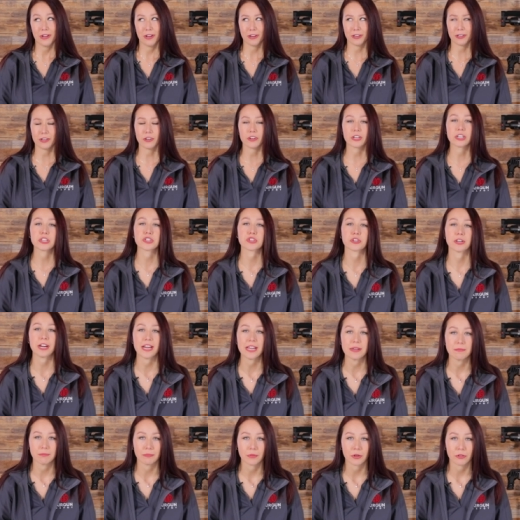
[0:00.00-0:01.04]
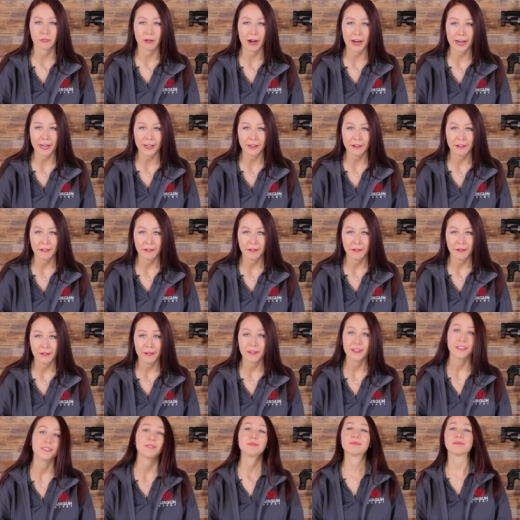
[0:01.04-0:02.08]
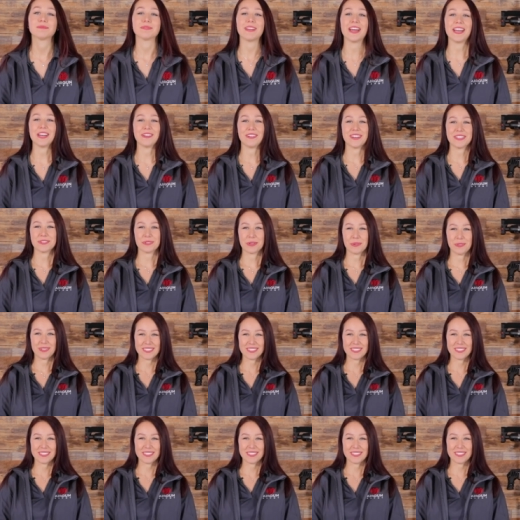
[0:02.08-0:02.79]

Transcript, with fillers: a girl can dream, right? Anyways, where